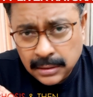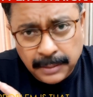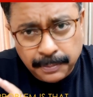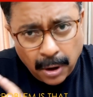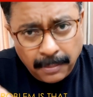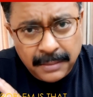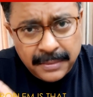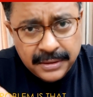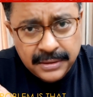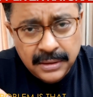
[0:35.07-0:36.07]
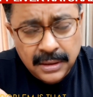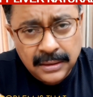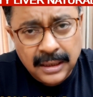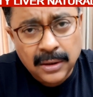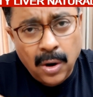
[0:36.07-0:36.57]
The problem is
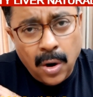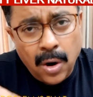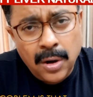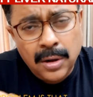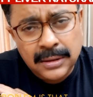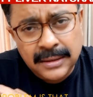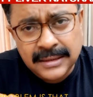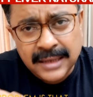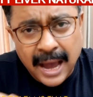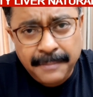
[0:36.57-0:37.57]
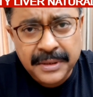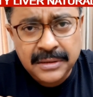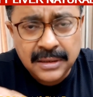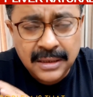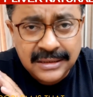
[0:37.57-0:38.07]
that all this
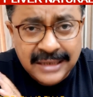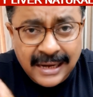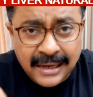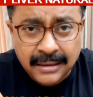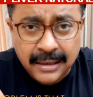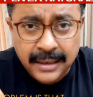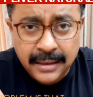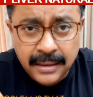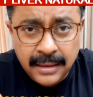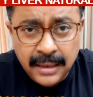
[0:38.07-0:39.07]
happens silently,